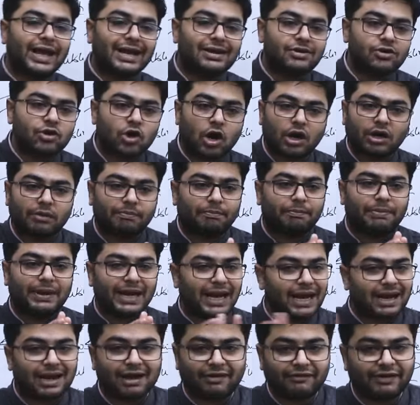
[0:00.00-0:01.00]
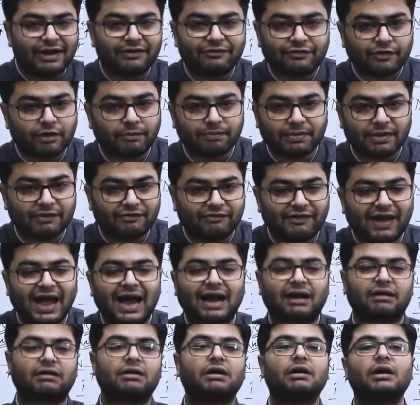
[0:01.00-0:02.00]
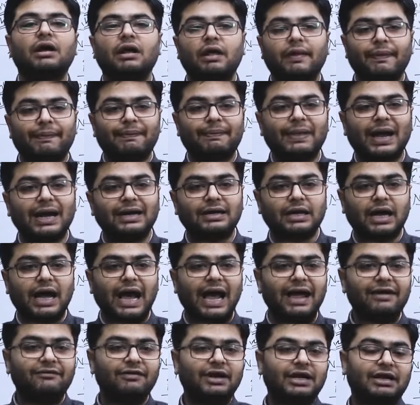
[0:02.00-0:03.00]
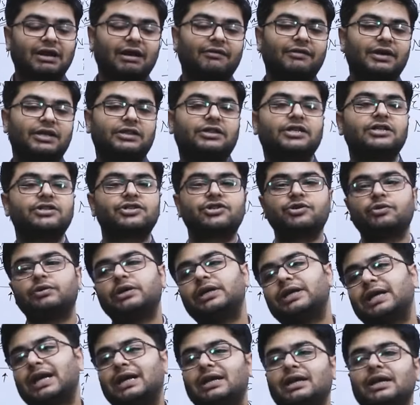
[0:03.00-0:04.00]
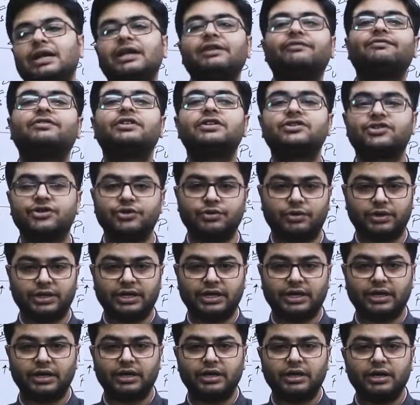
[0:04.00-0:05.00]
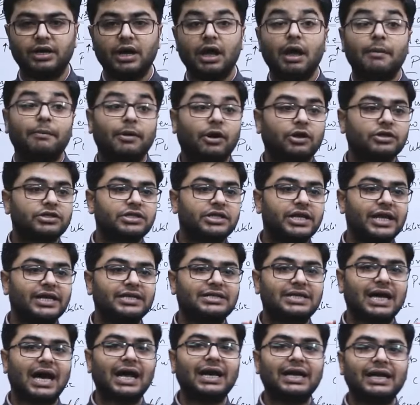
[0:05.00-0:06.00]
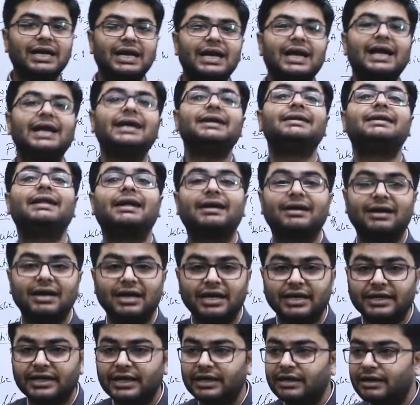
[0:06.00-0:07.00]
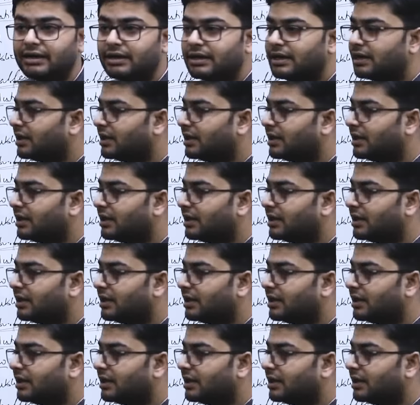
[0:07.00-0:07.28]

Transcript: cannot break away from the fact that I will cover this unit and leave this unit, because things are interrelated.